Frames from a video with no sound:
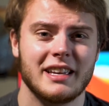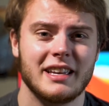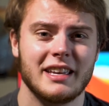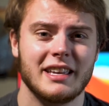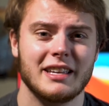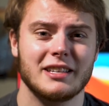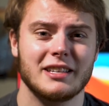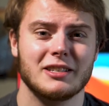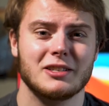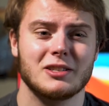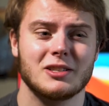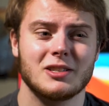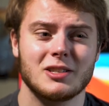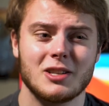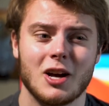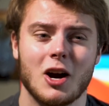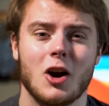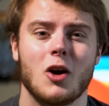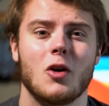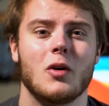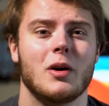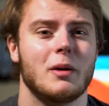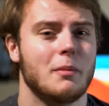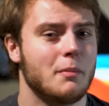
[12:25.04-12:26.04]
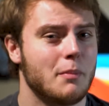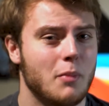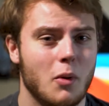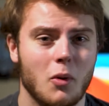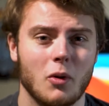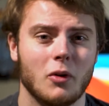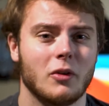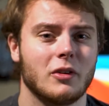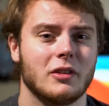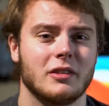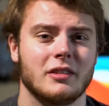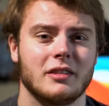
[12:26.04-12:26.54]
is so
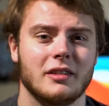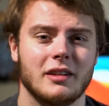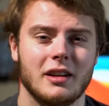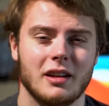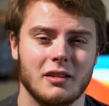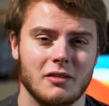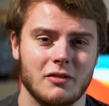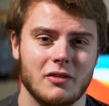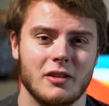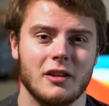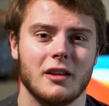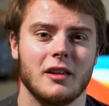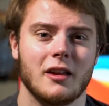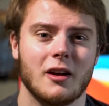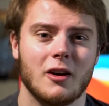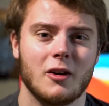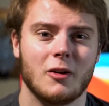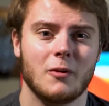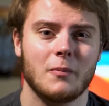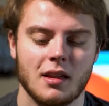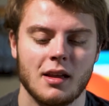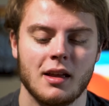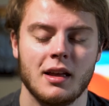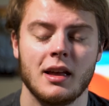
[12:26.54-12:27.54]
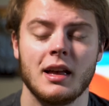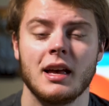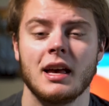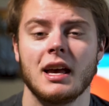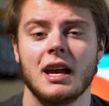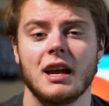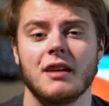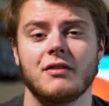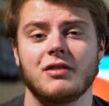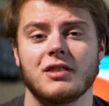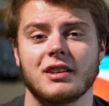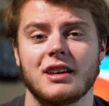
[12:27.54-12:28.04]
important in video.
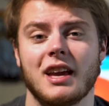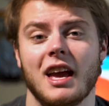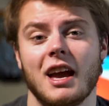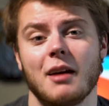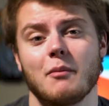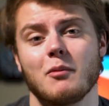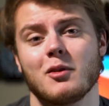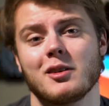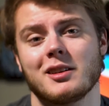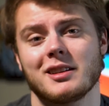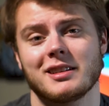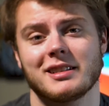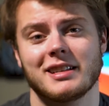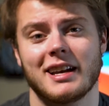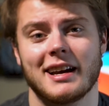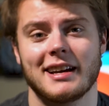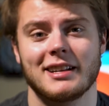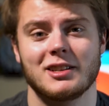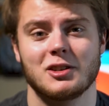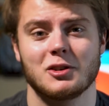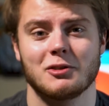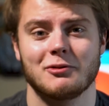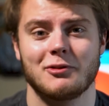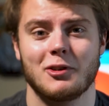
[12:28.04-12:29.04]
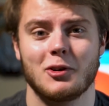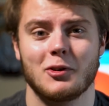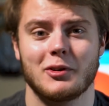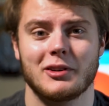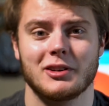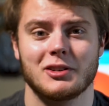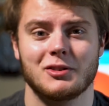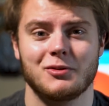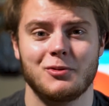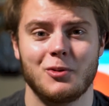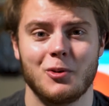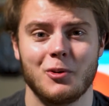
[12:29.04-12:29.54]
If the camera decides your
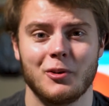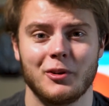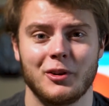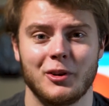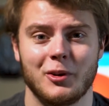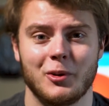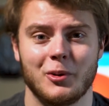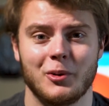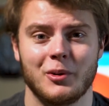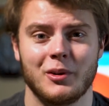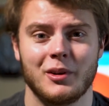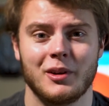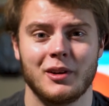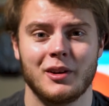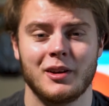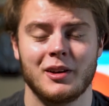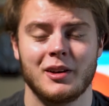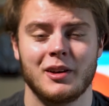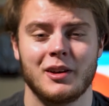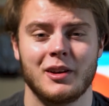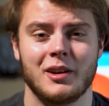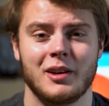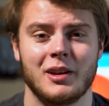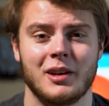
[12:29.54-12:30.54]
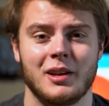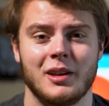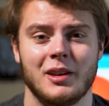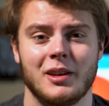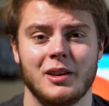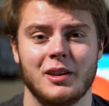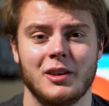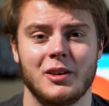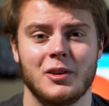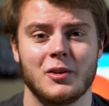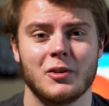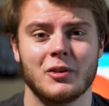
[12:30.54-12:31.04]
focus for you,
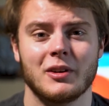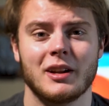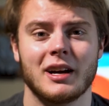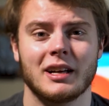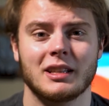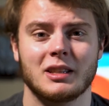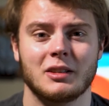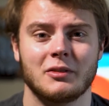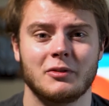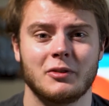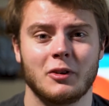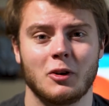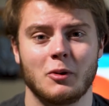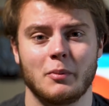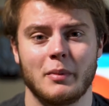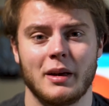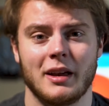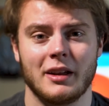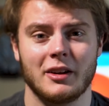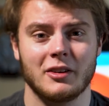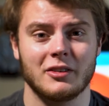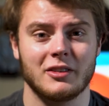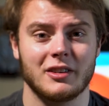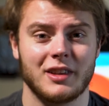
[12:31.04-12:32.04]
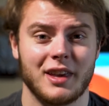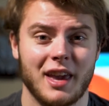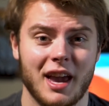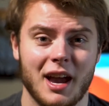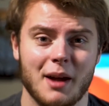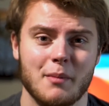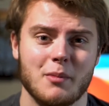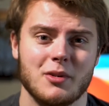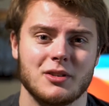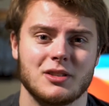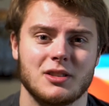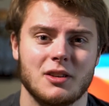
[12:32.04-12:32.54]
you're not the filmmaker, the
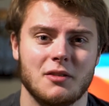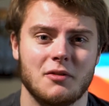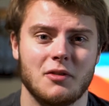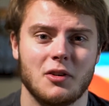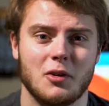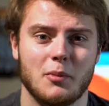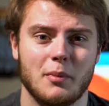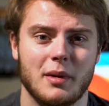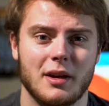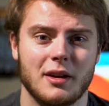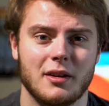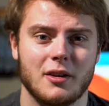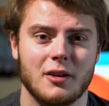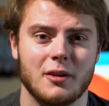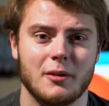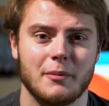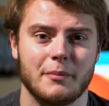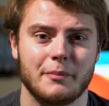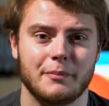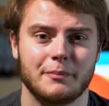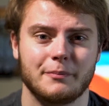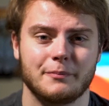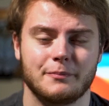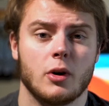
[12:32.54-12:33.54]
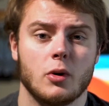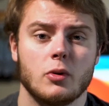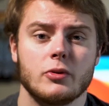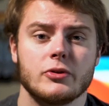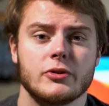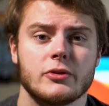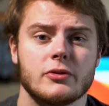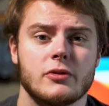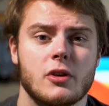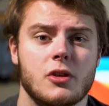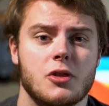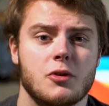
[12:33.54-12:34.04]
camera's the filmmaker. Those
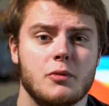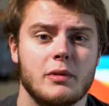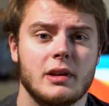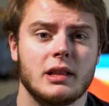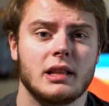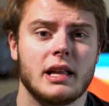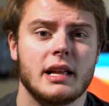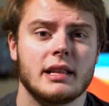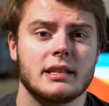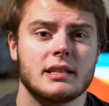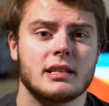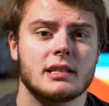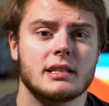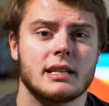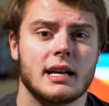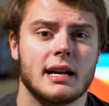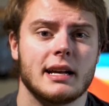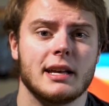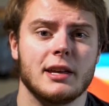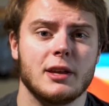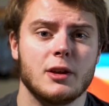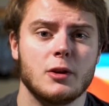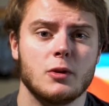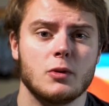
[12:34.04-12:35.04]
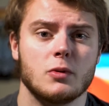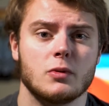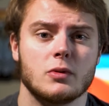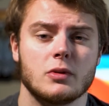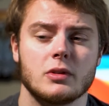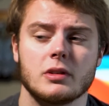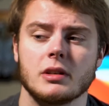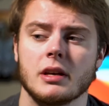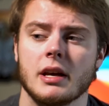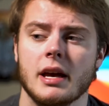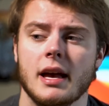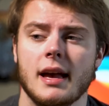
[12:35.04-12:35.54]
are the three lenses I
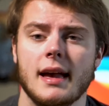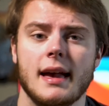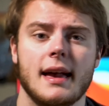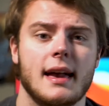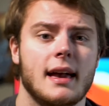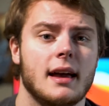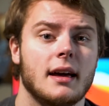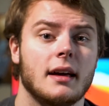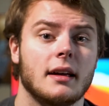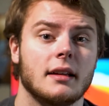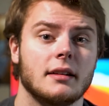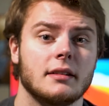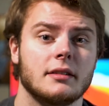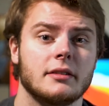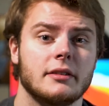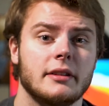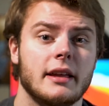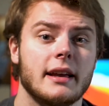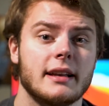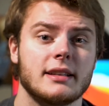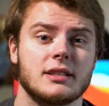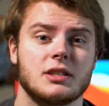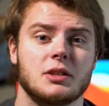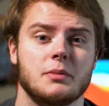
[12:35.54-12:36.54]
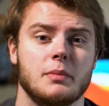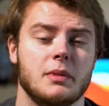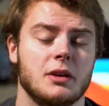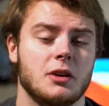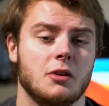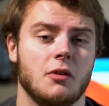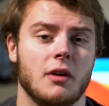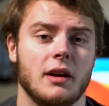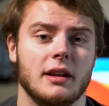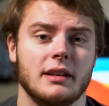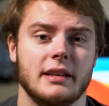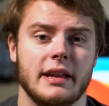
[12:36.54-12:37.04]
use, and yes, it'd be
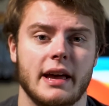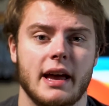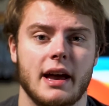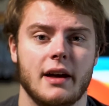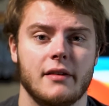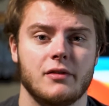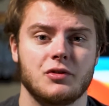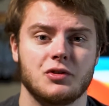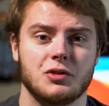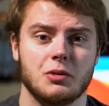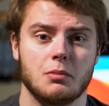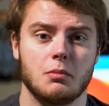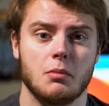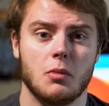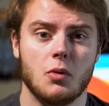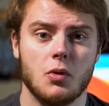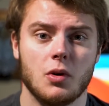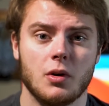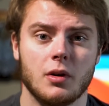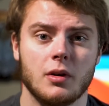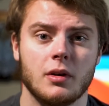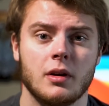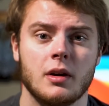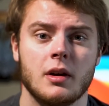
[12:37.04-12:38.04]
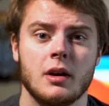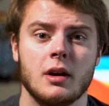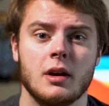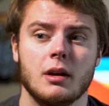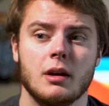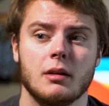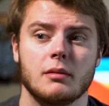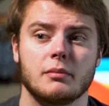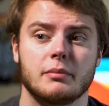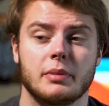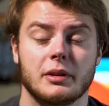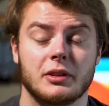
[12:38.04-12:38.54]
great to have some more,
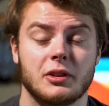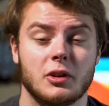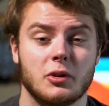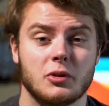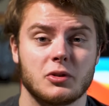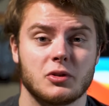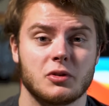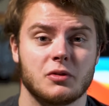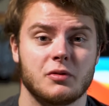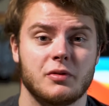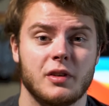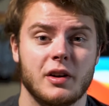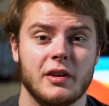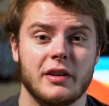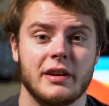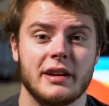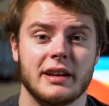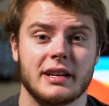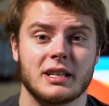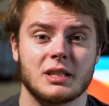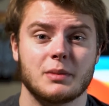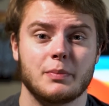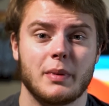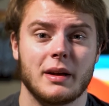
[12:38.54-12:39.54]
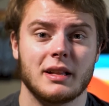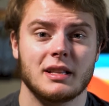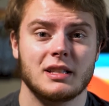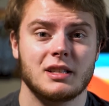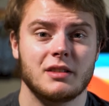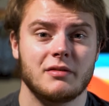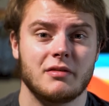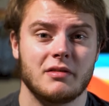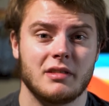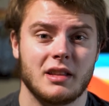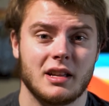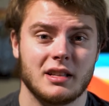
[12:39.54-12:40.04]
but those are very
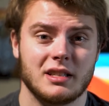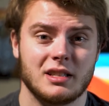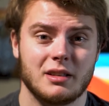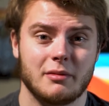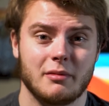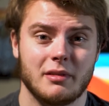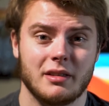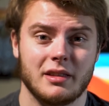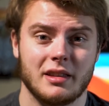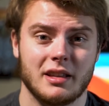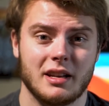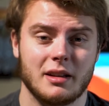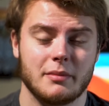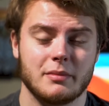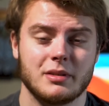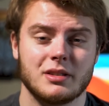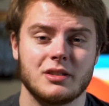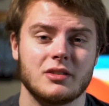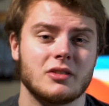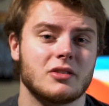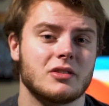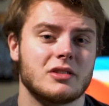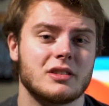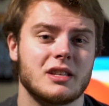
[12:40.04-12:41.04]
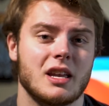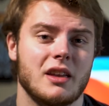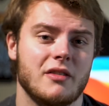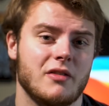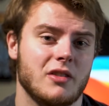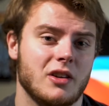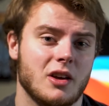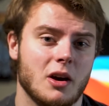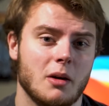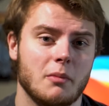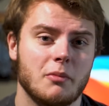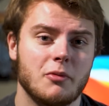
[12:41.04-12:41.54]
expensive, and that's something that I'm still
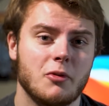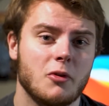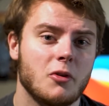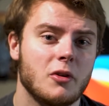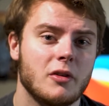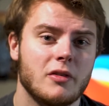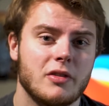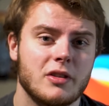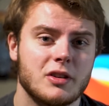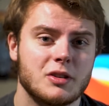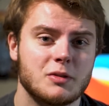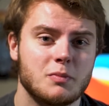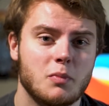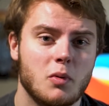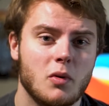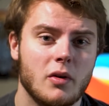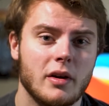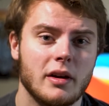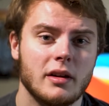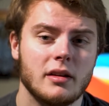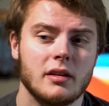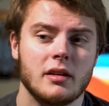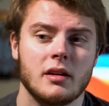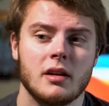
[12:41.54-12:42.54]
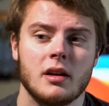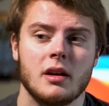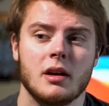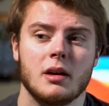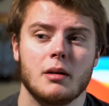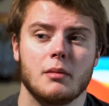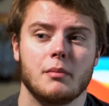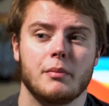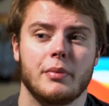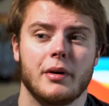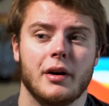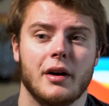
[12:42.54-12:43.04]
saving up for at this point.
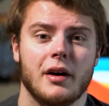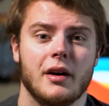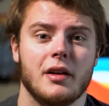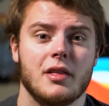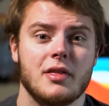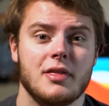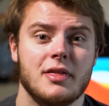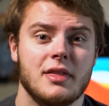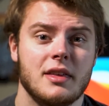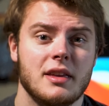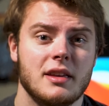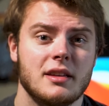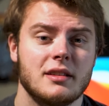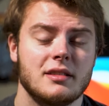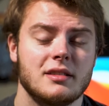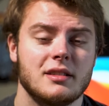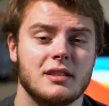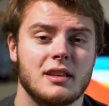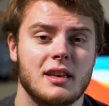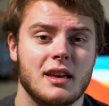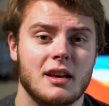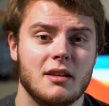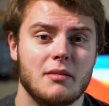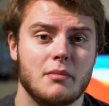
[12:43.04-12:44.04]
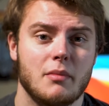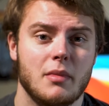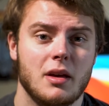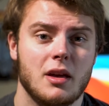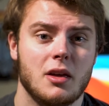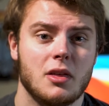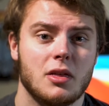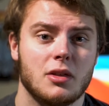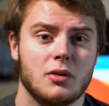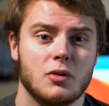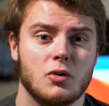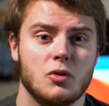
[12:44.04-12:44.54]
But these get me
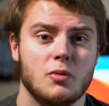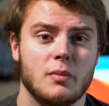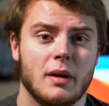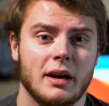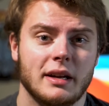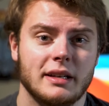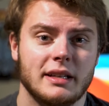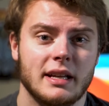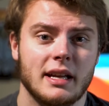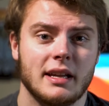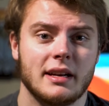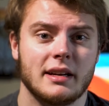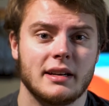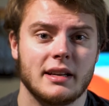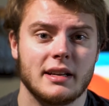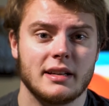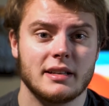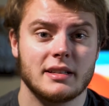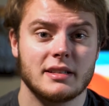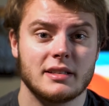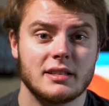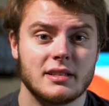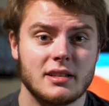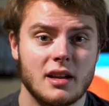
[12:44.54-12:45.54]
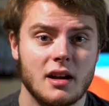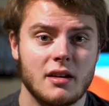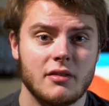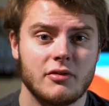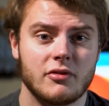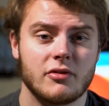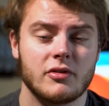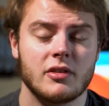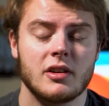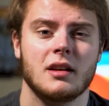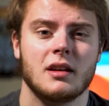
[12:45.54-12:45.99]
through my day-to-day stuff.